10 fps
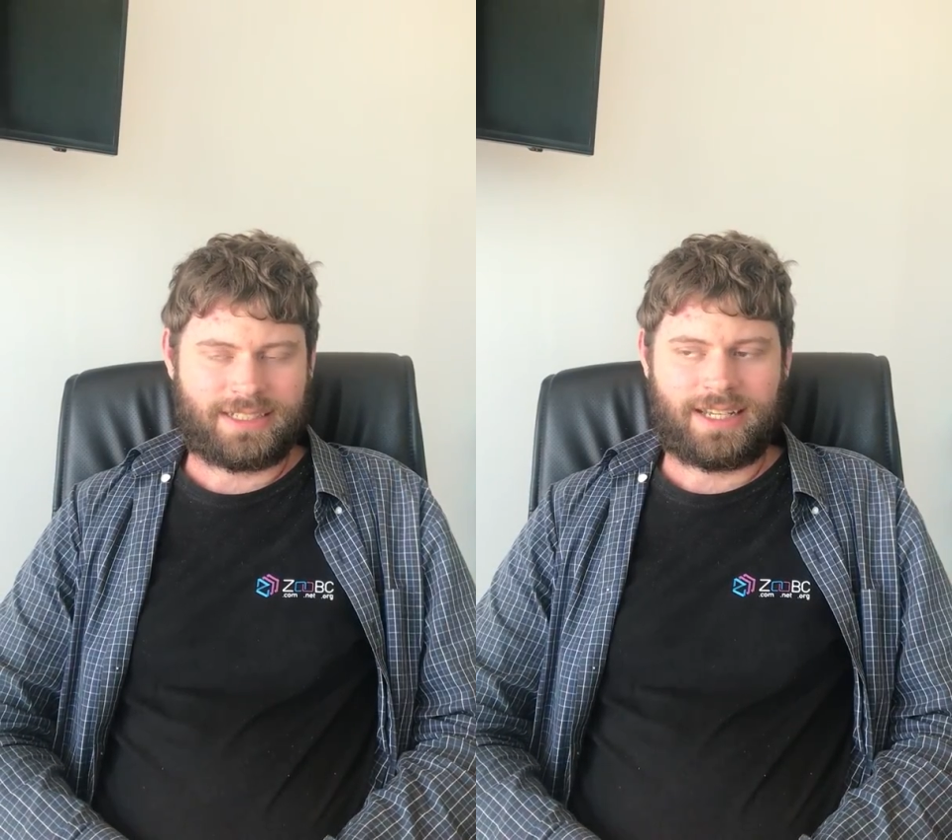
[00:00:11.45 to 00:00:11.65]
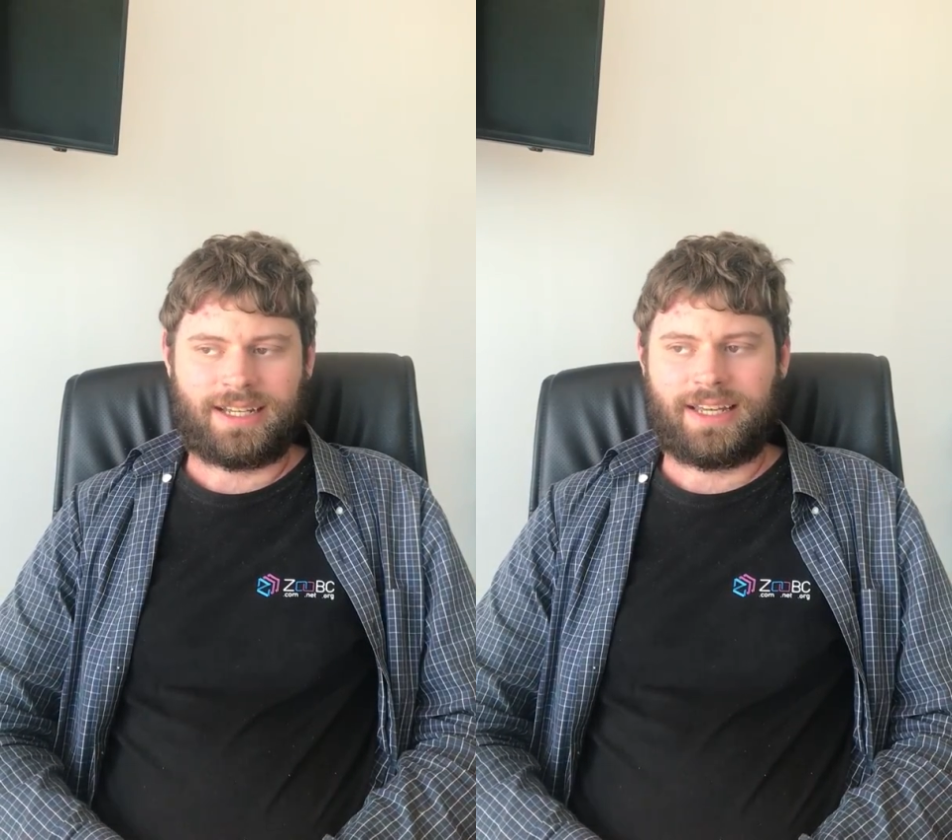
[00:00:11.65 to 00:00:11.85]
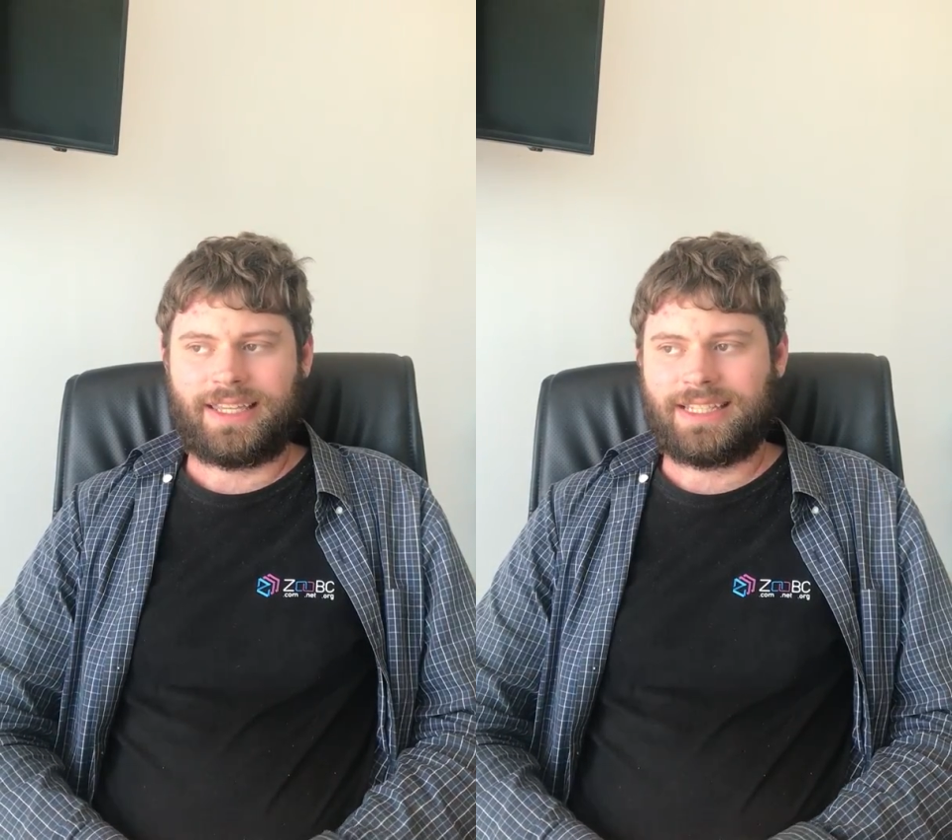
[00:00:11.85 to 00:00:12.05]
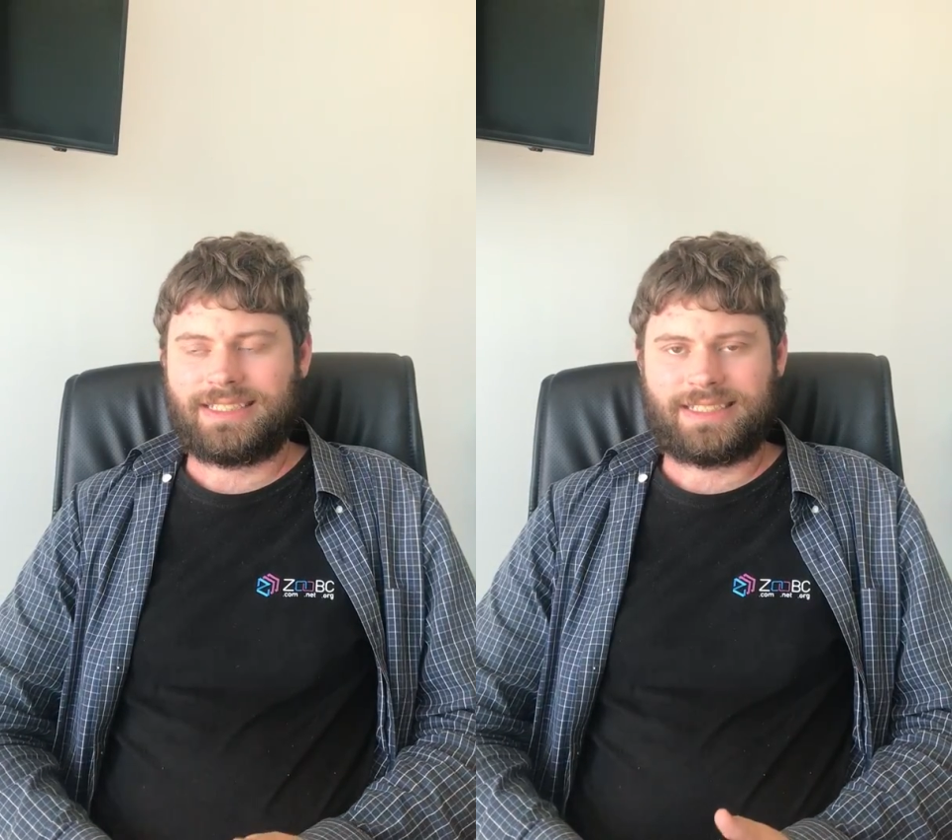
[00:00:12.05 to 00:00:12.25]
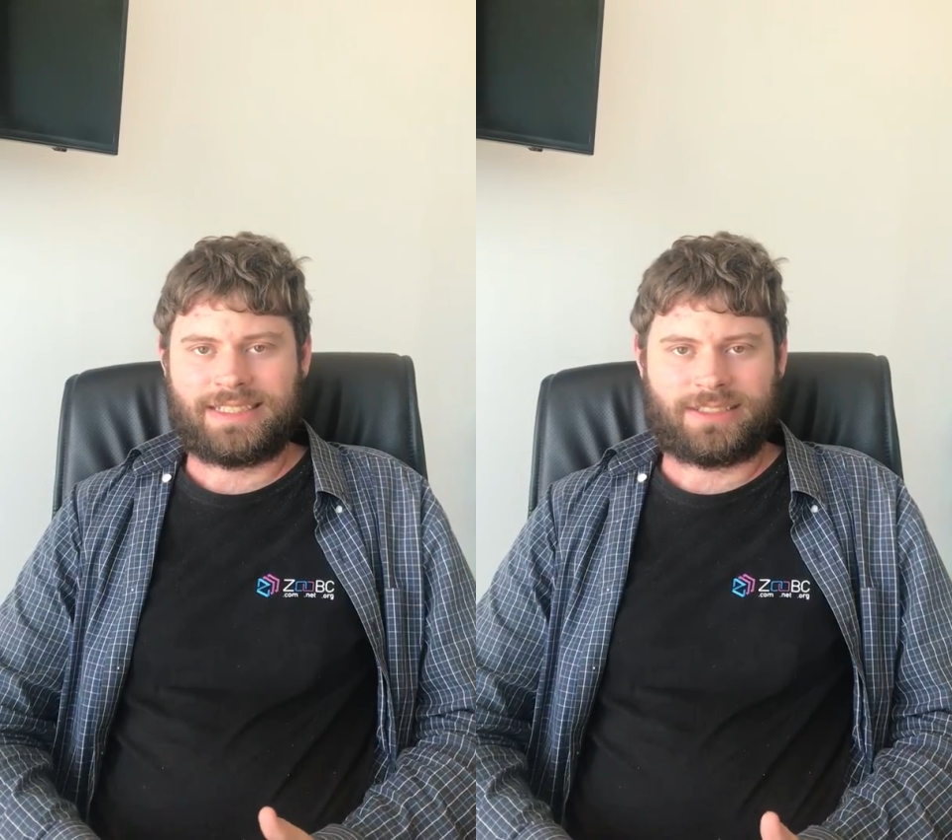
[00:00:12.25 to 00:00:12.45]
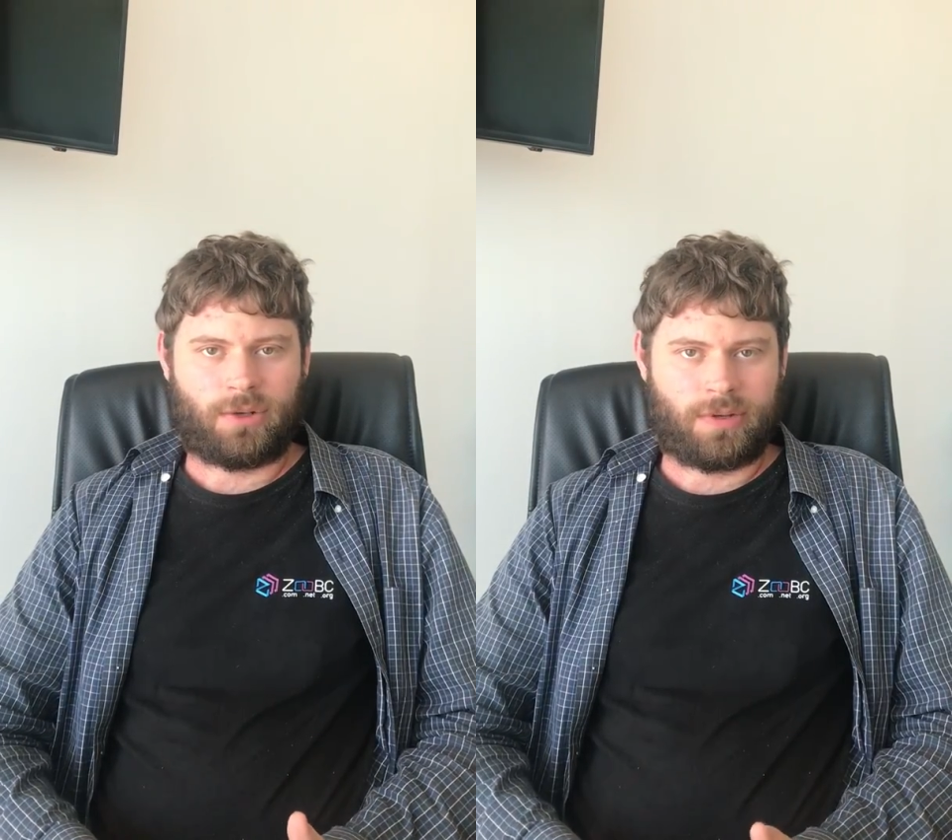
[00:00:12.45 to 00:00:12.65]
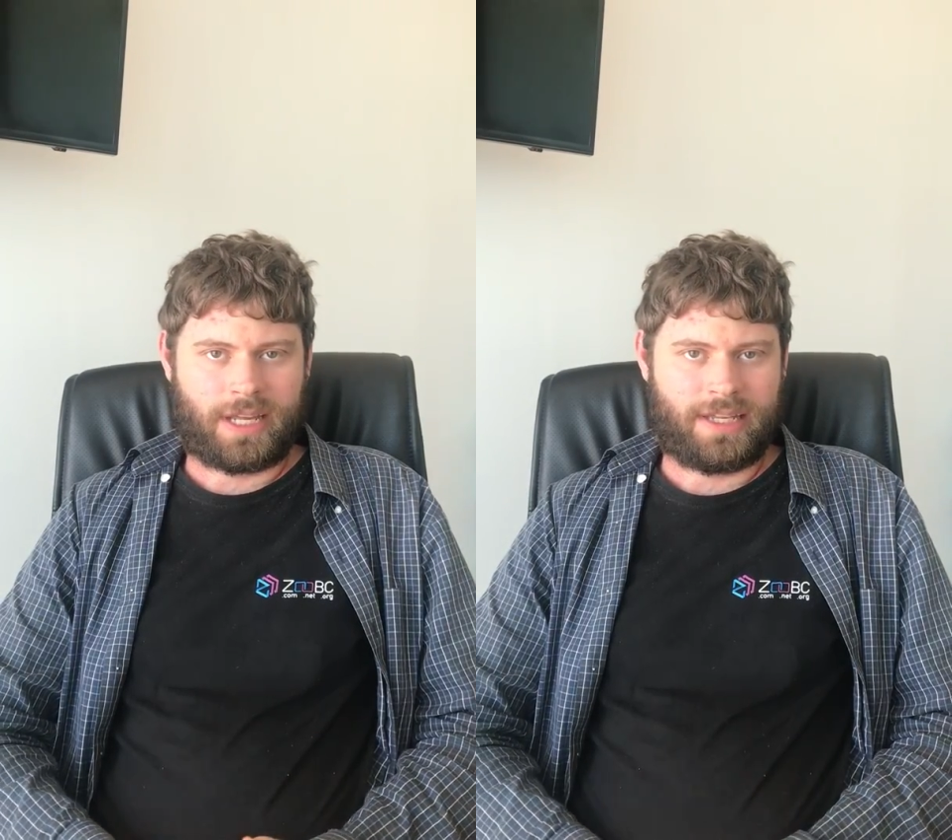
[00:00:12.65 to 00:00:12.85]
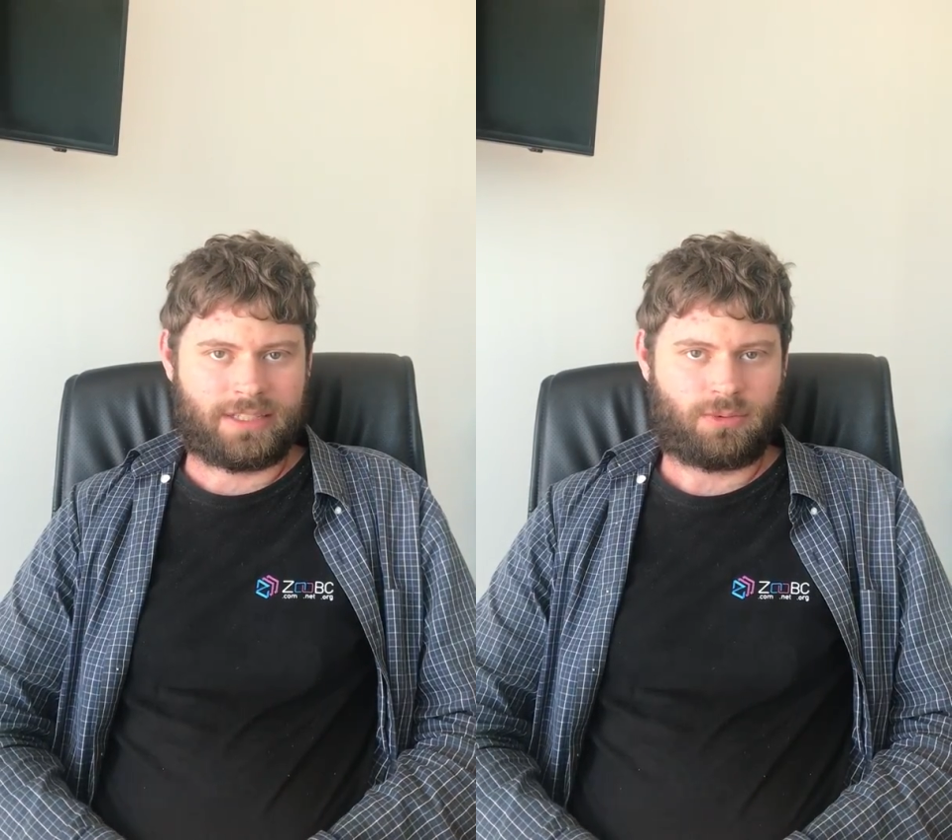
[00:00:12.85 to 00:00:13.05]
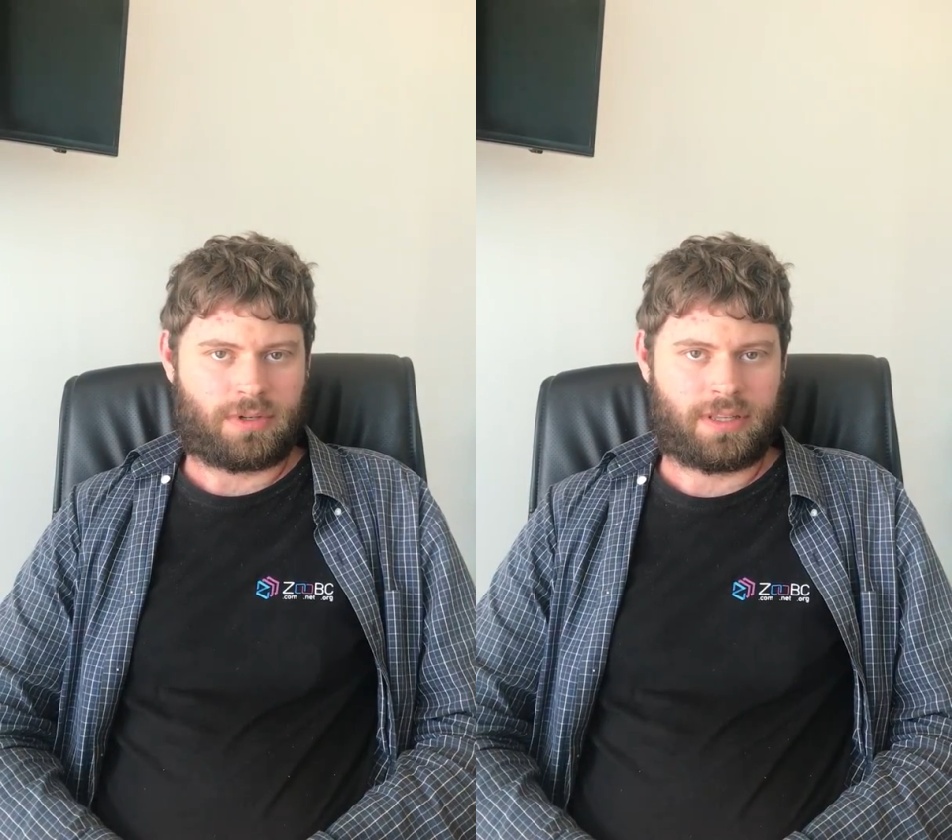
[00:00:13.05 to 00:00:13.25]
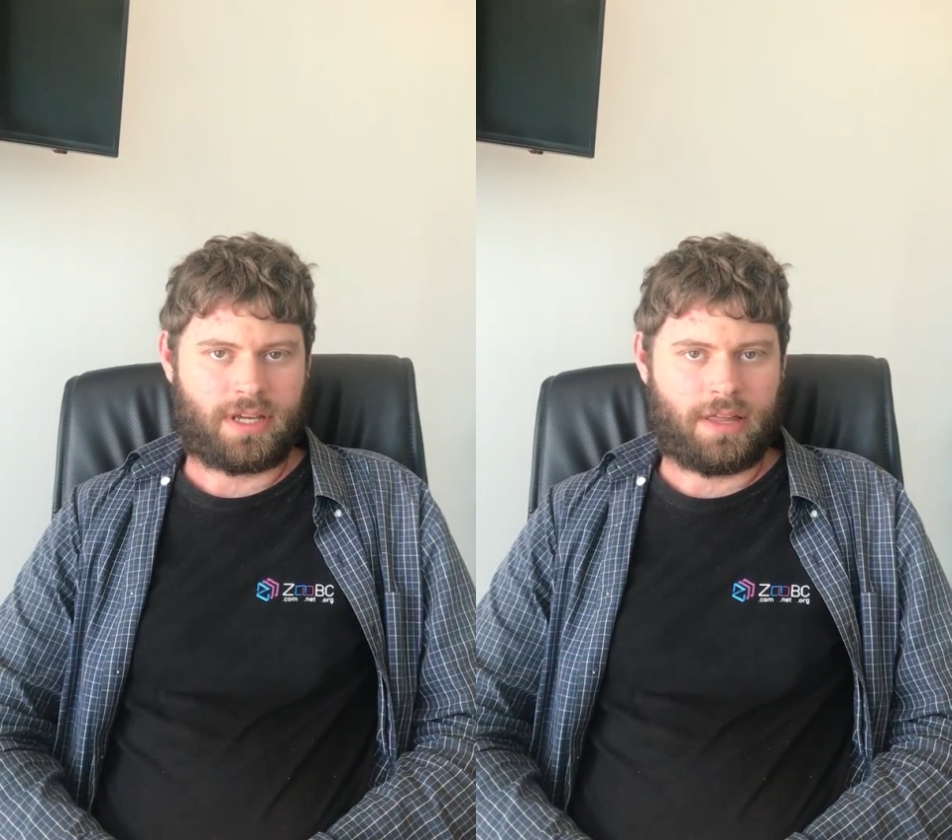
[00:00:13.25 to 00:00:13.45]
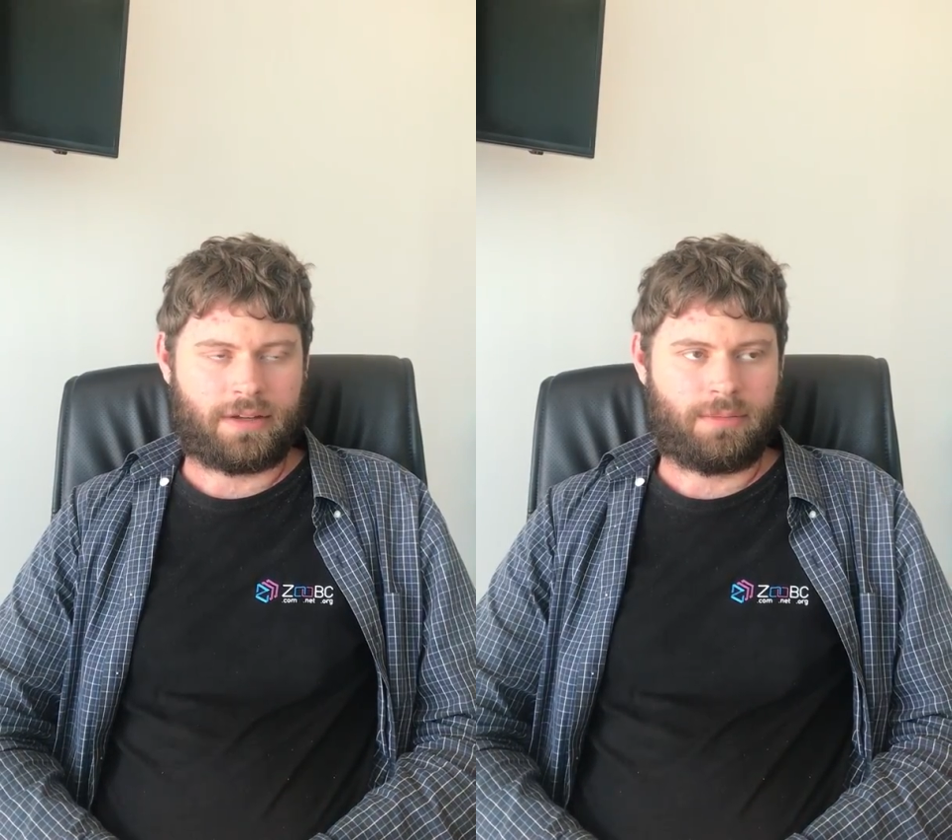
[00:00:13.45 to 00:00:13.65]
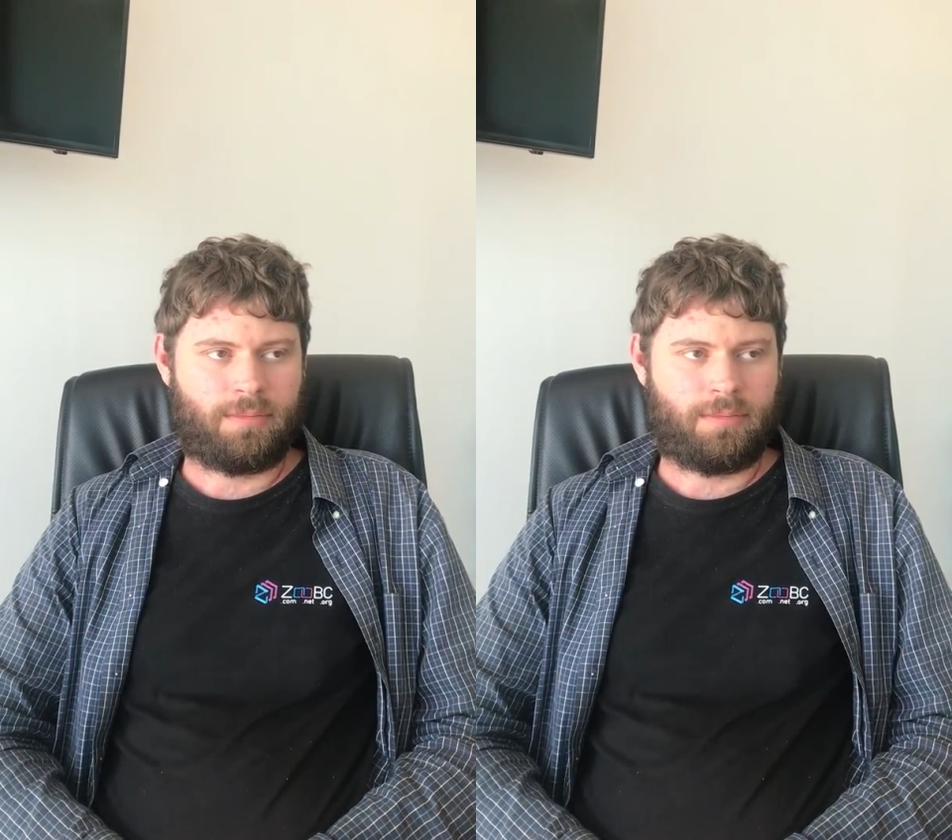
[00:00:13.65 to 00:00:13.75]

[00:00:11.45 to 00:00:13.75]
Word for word: uh, at least as okay as one or the other,